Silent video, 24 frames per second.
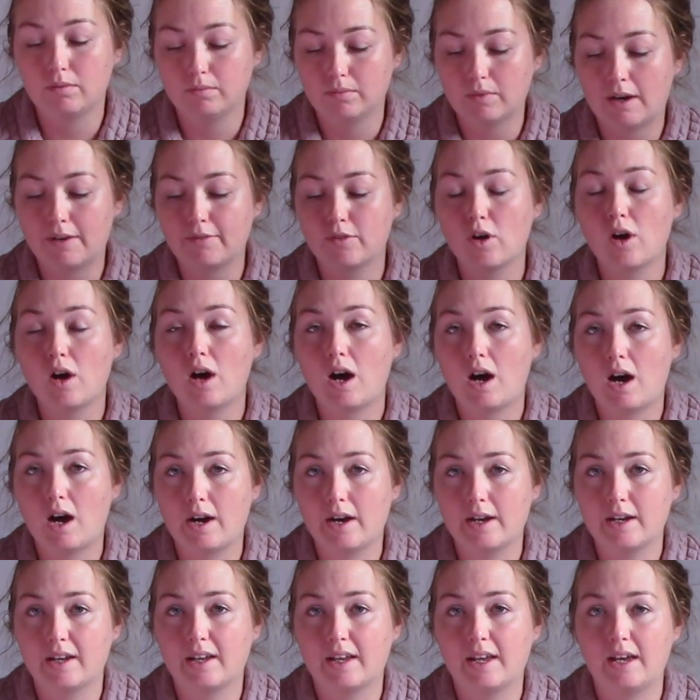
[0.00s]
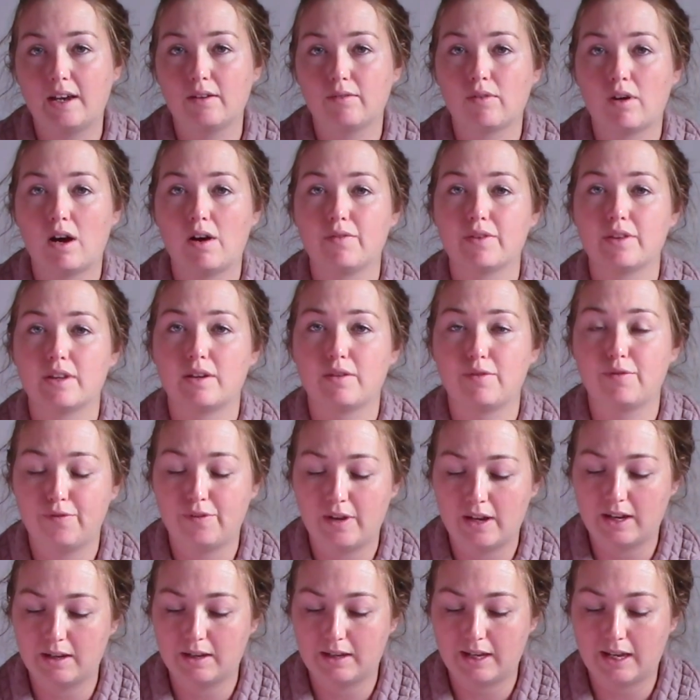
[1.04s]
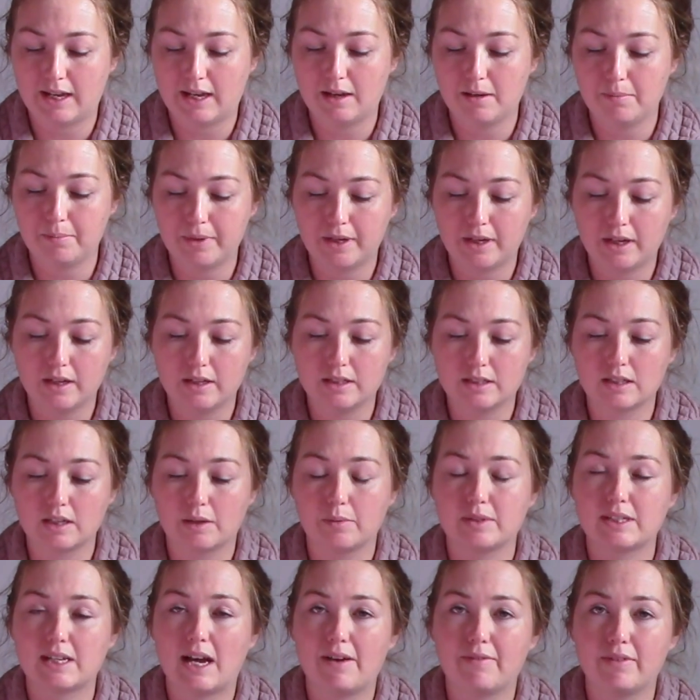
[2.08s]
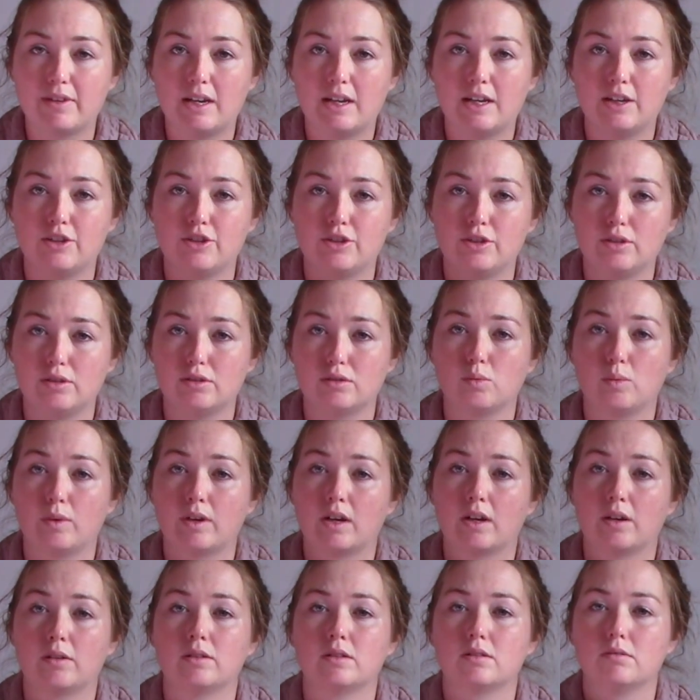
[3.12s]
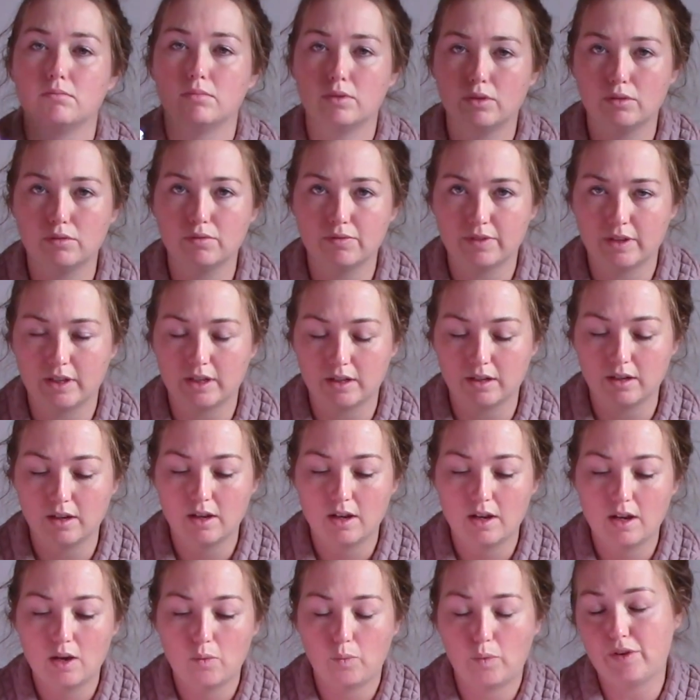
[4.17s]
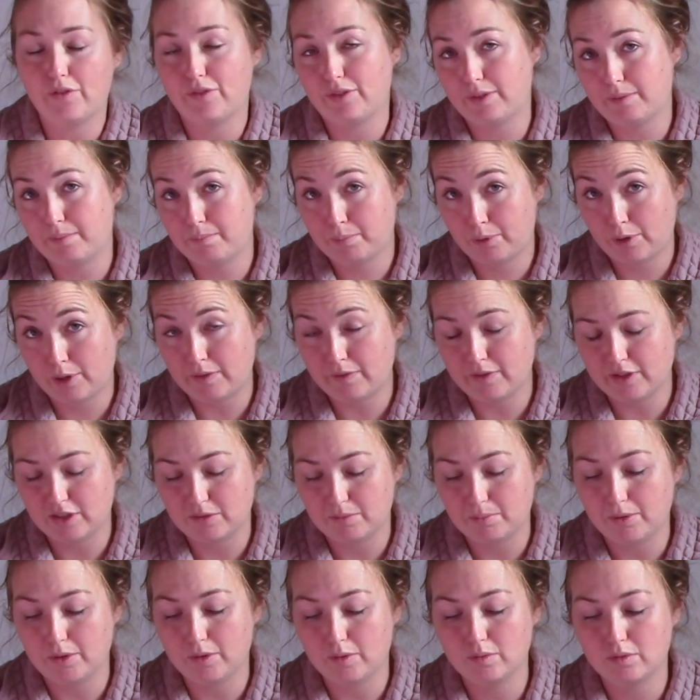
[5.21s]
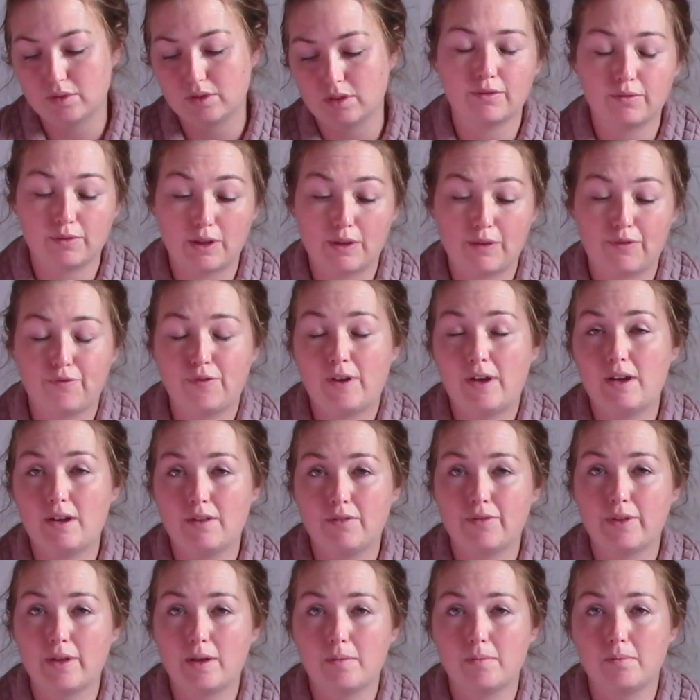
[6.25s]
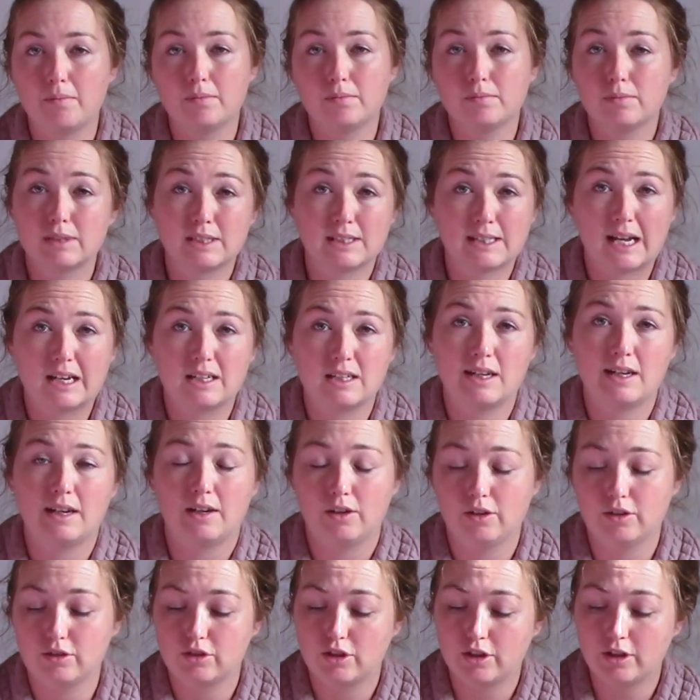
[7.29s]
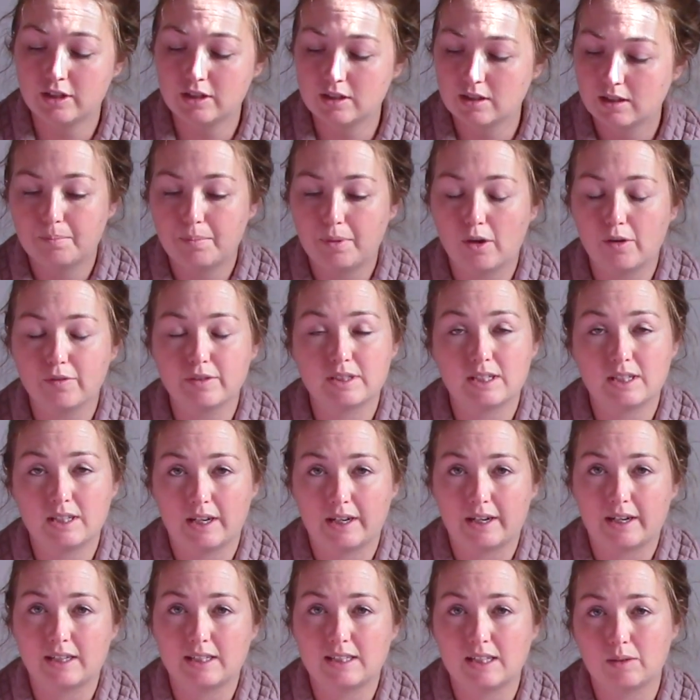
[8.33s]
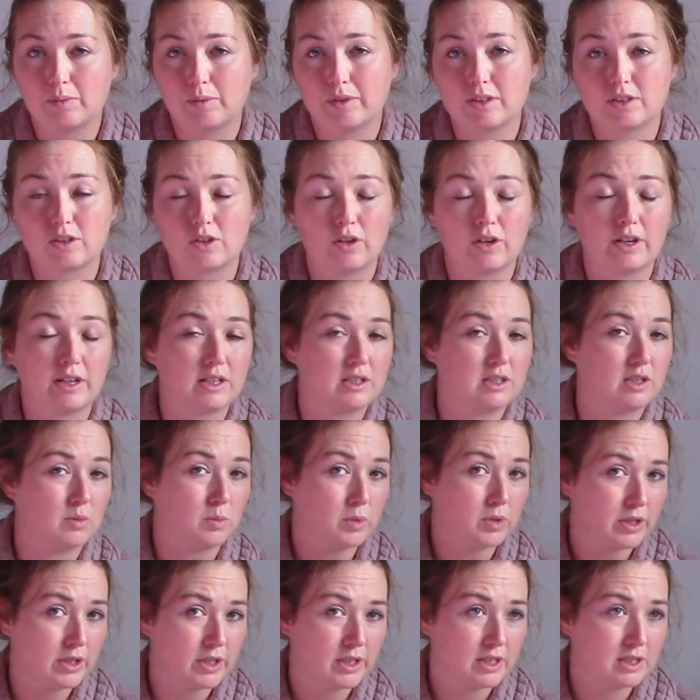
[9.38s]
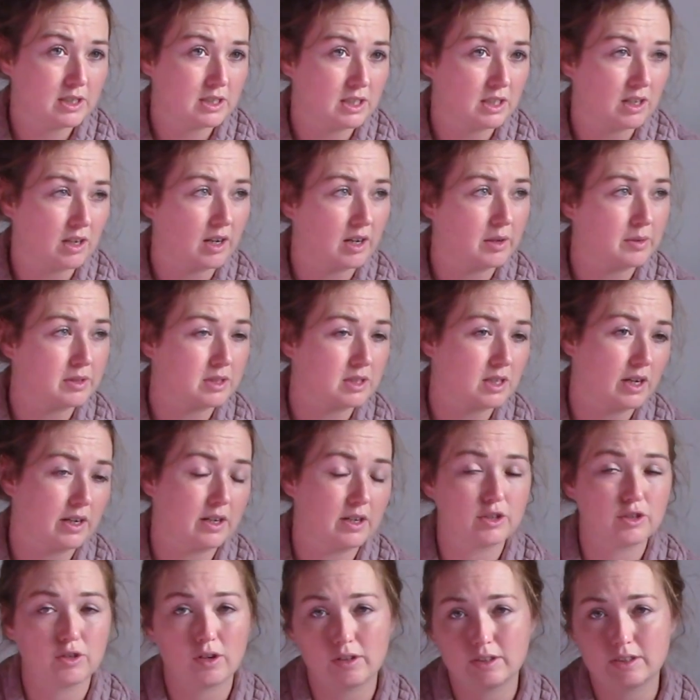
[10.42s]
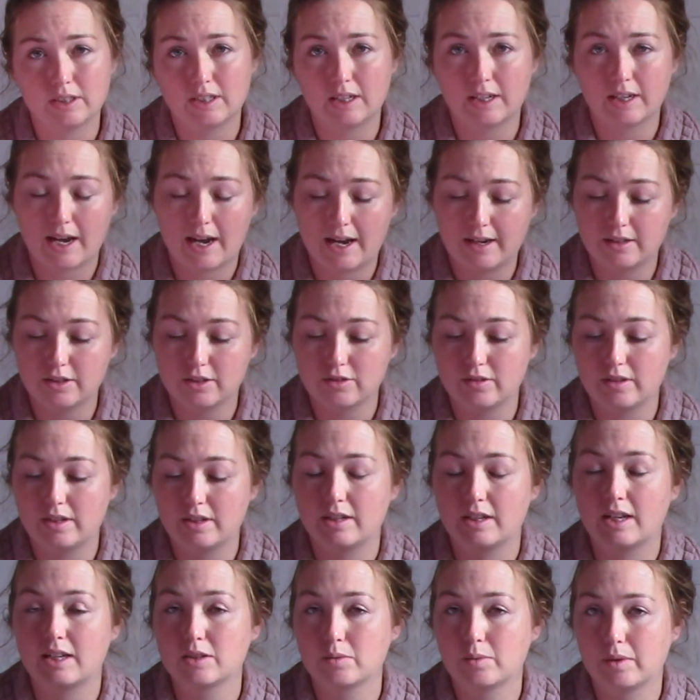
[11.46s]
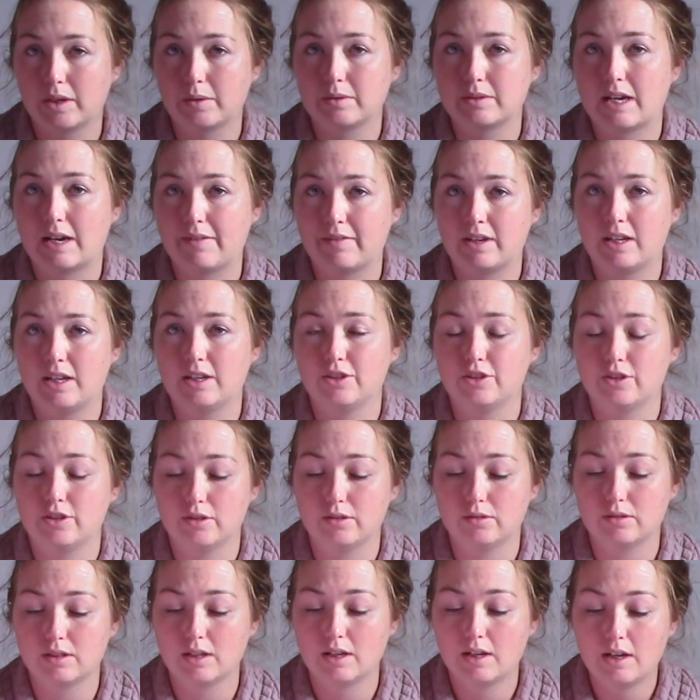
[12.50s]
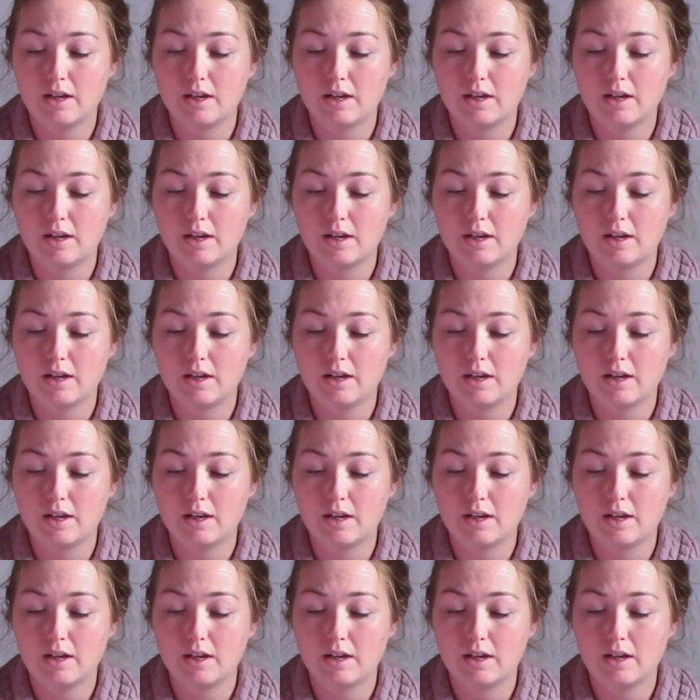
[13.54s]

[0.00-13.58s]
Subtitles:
I've got a hire kit rather than a fit kit because I was having issues when I was moving with previous boots. The fit of them static looked good, but obviously, like I said, once I got into the woods and I was kind of trotting and cantering, that's when I was having issues.